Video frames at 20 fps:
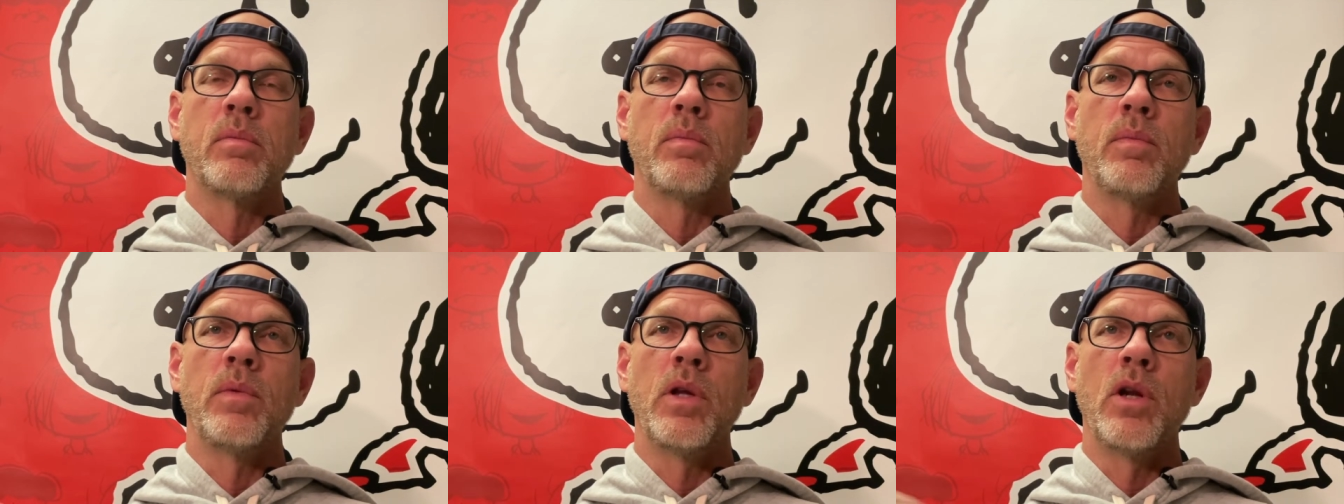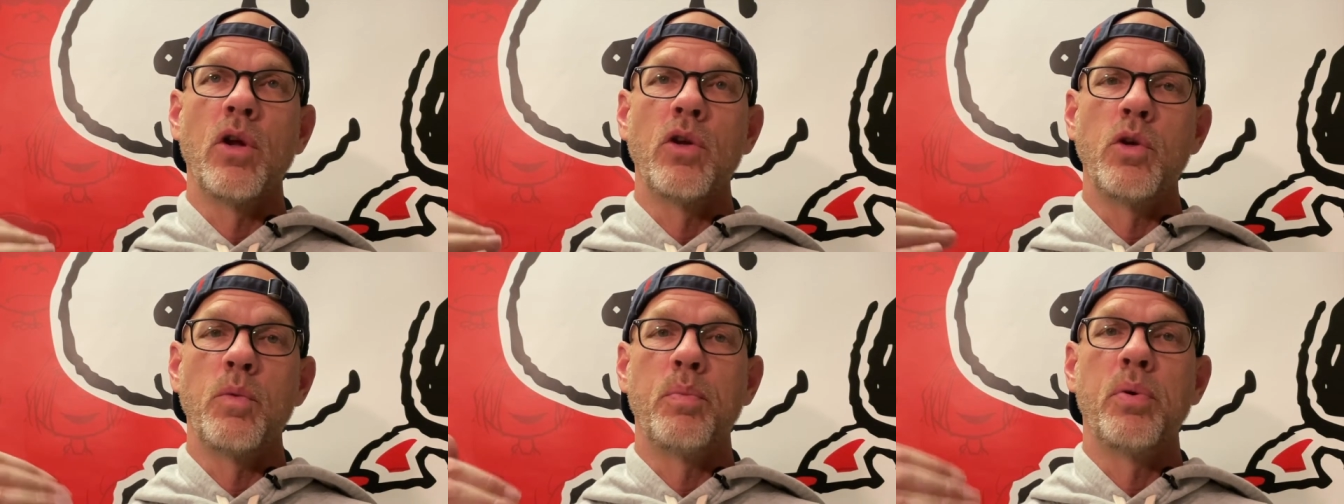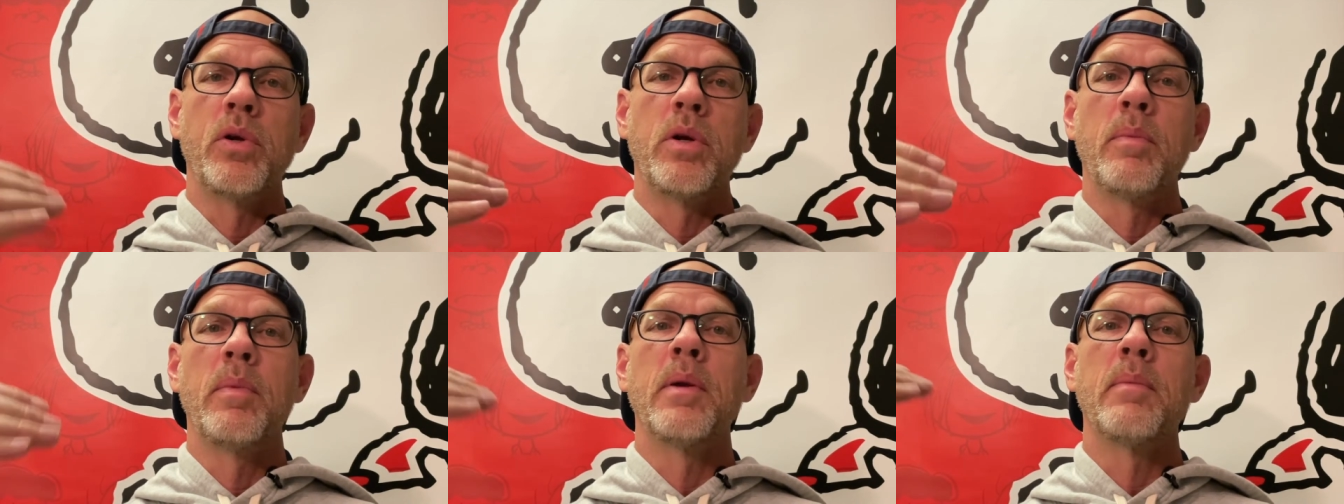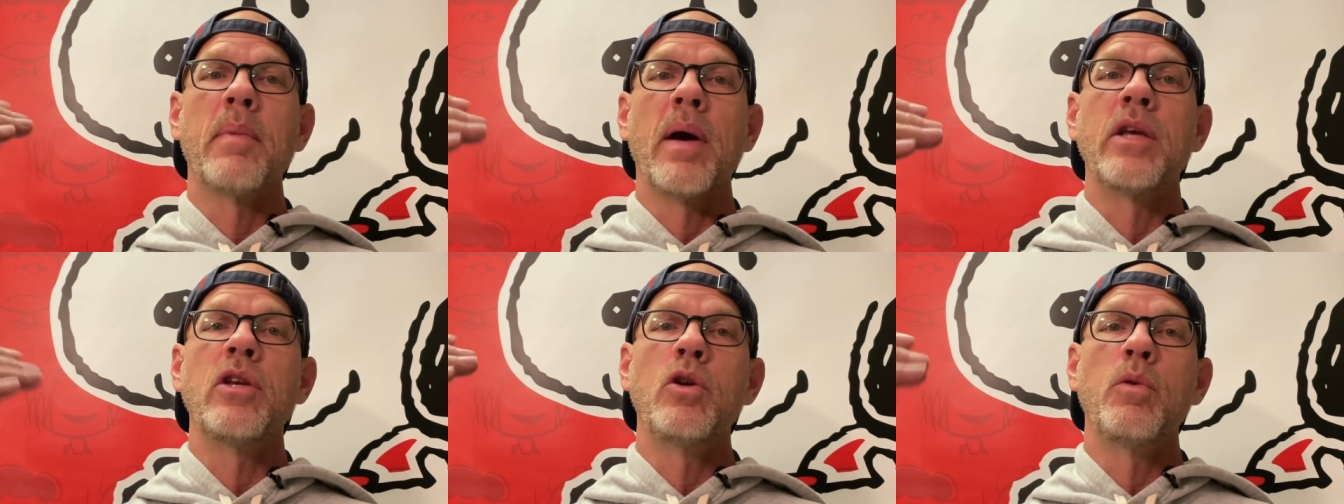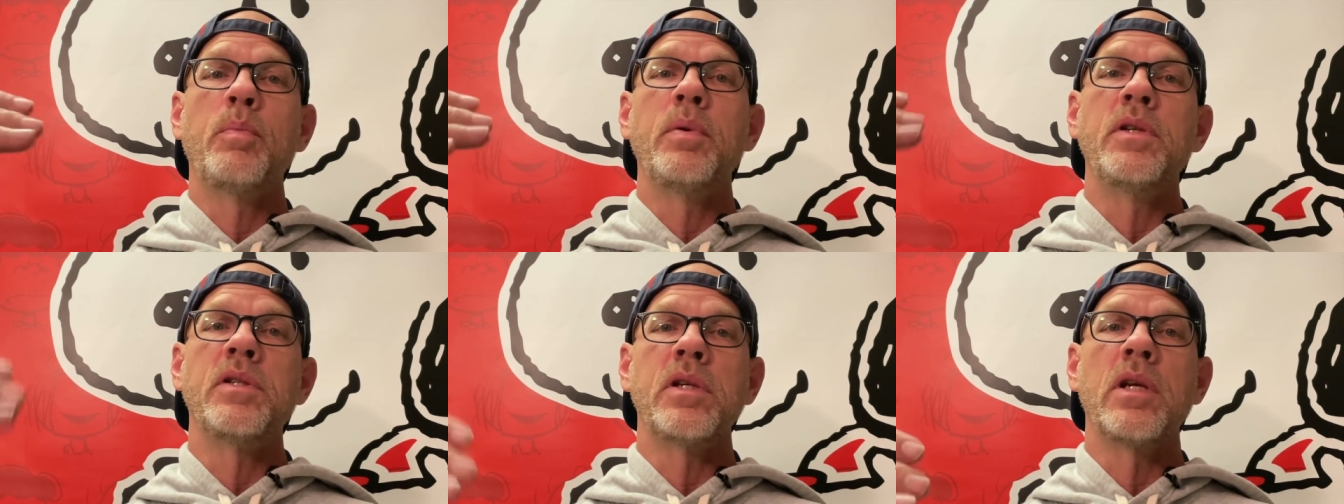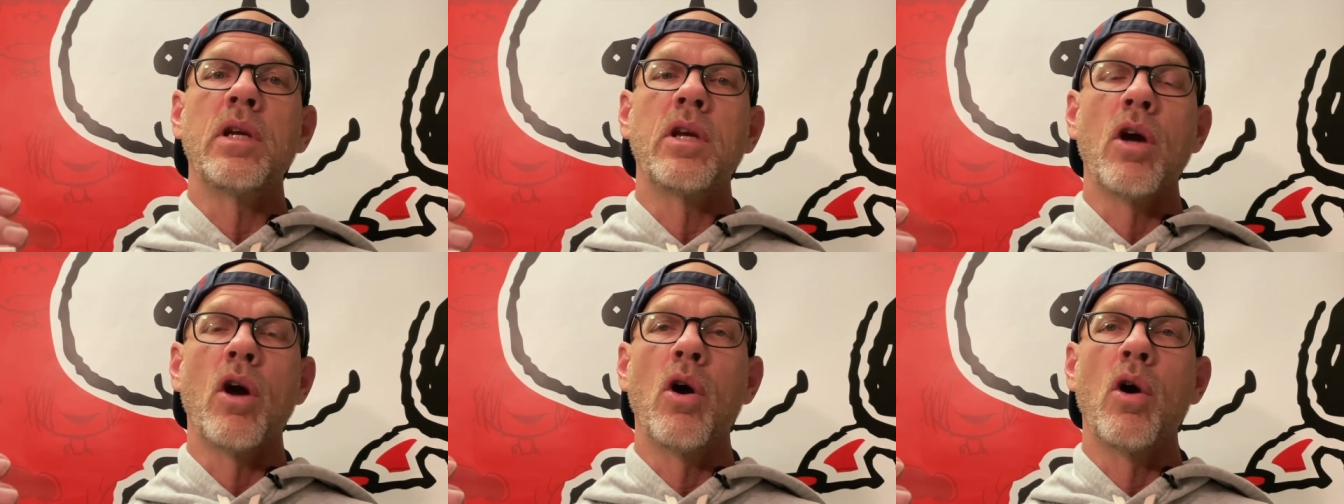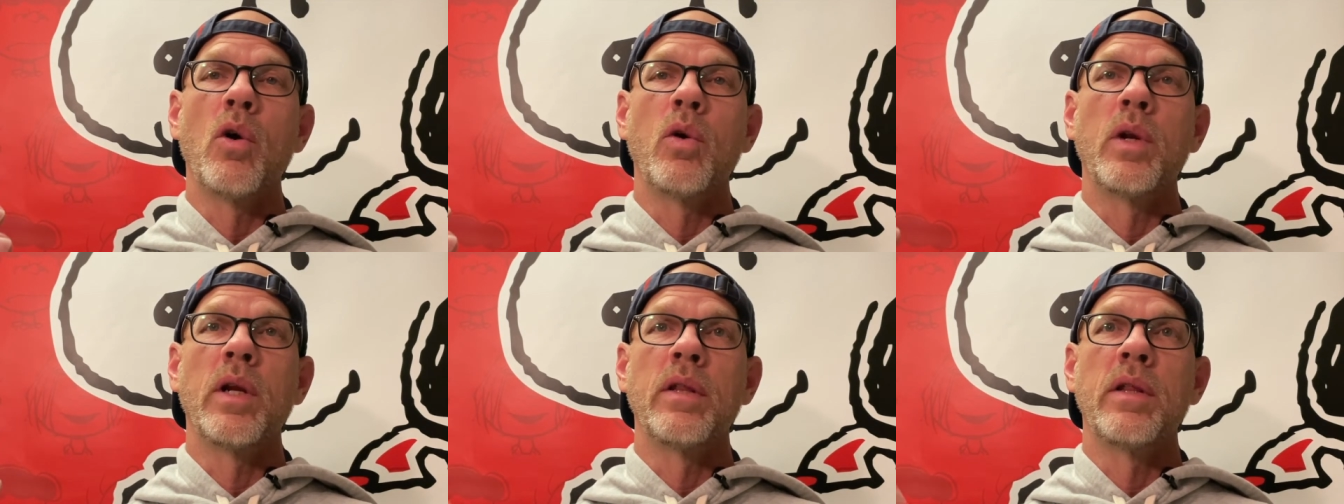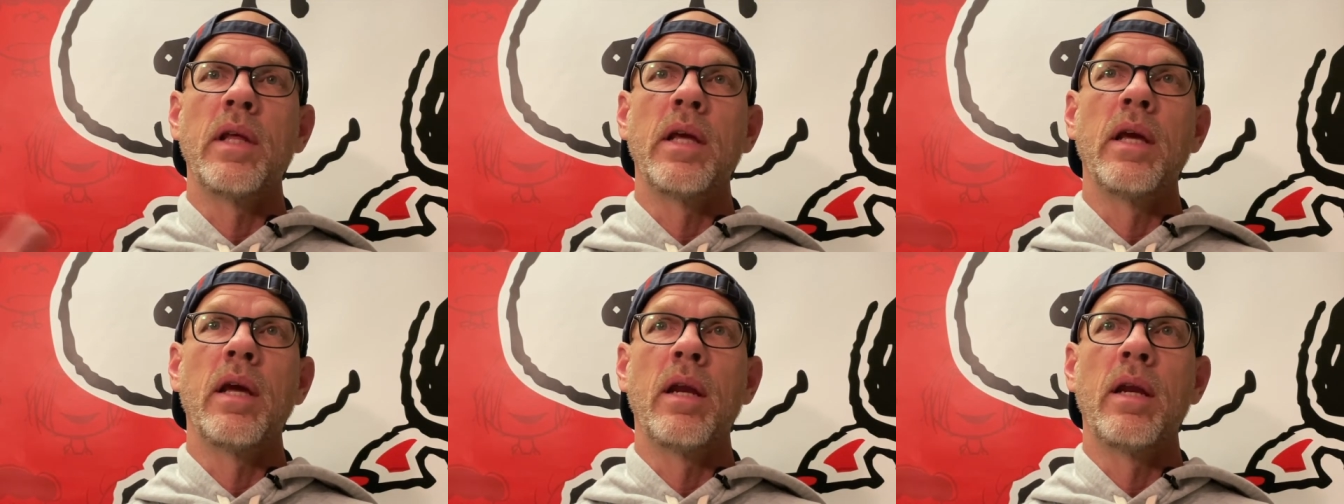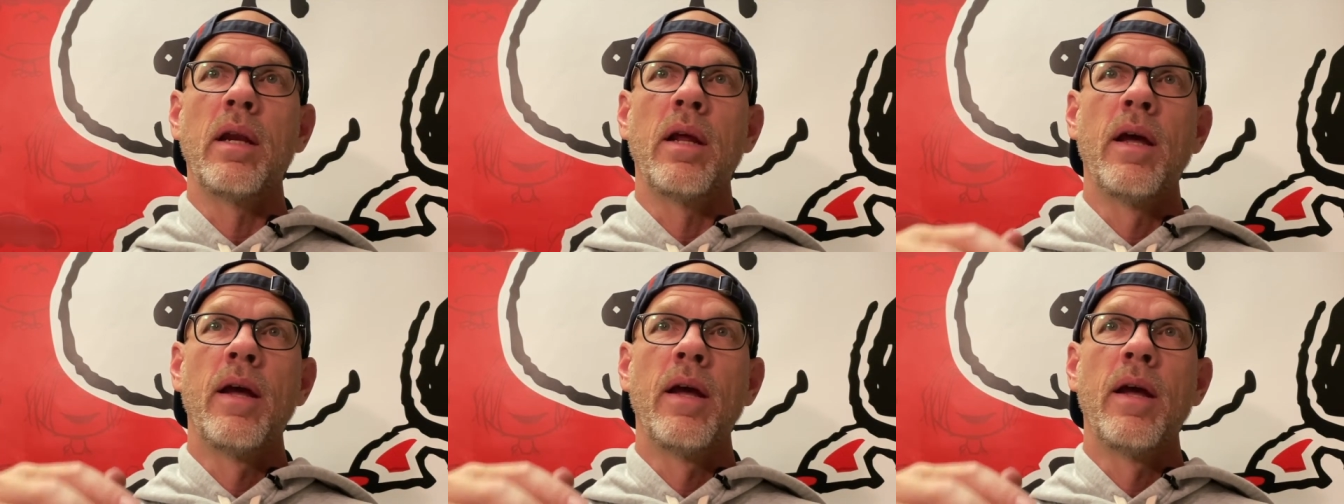you know, you put them in by UPC code and then